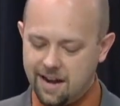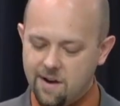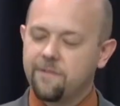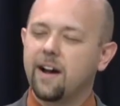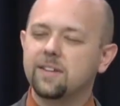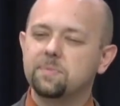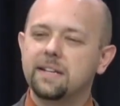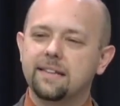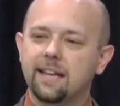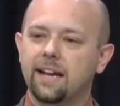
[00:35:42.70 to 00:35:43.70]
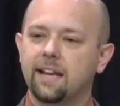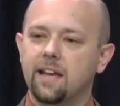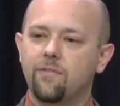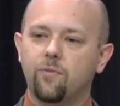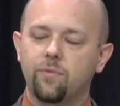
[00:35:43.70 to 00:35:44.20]
terrifies me to think
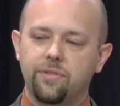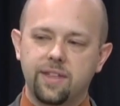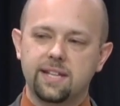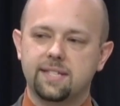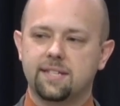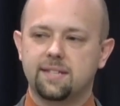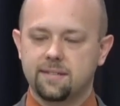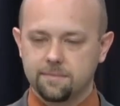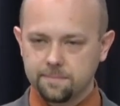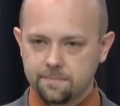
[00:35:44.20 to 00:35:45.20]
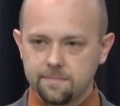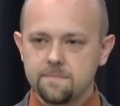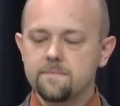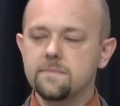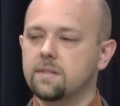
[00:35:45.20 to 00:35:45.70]
if this
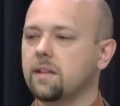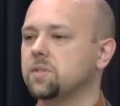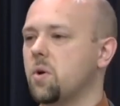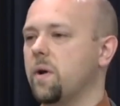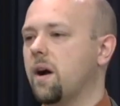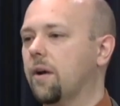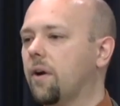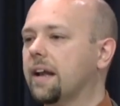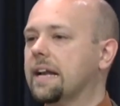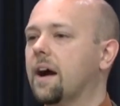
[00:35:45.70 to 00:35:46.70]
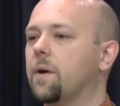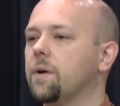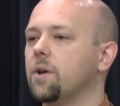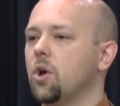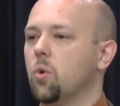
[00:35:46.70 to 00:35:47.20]
that's going on right now
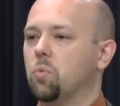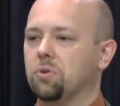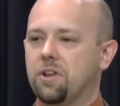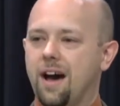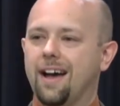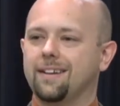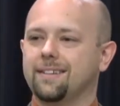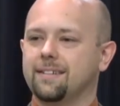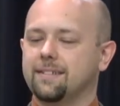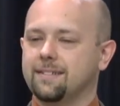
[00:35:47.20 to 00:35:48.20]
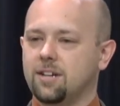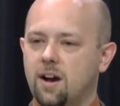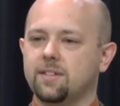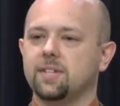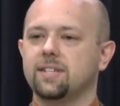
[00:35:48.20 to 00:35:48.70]
will not
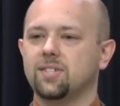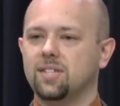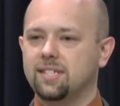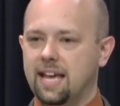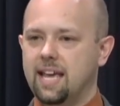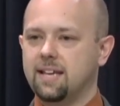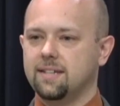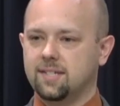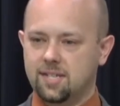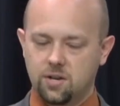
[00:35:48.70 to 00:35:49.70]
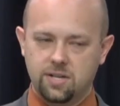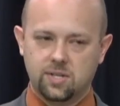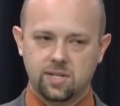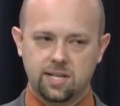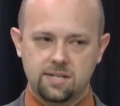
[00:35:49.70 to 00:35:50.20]
cause us to take
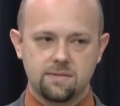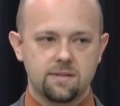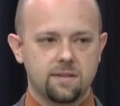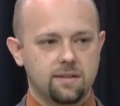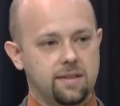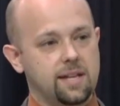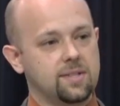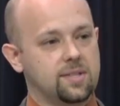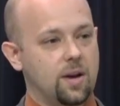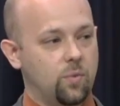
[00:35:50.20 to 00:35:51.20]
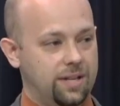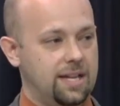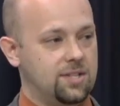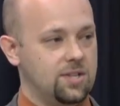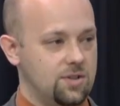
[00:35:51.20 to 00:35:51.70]
seriously the things that we
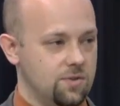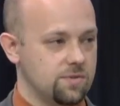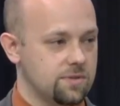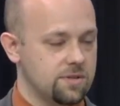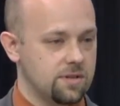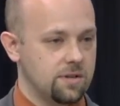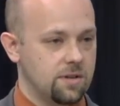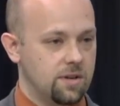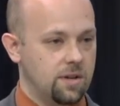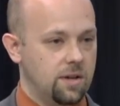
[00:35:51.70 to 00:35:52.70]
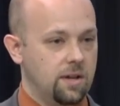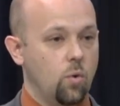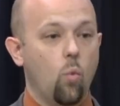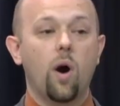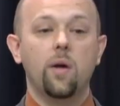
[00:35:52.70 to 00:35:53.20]
need to do,
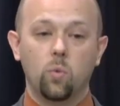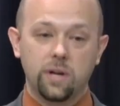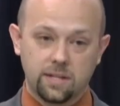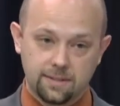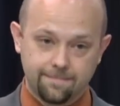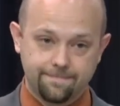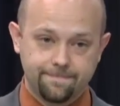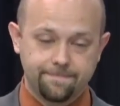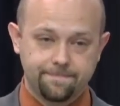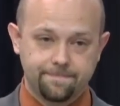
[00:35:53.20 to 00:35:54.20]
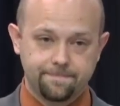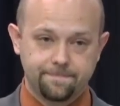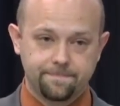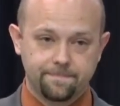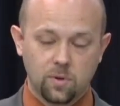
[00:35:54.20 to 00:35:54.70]
what will?
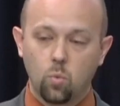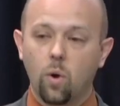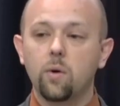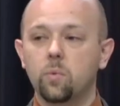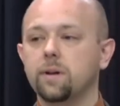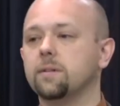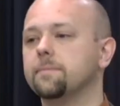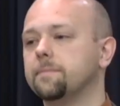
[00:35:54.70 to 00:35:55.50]
What will?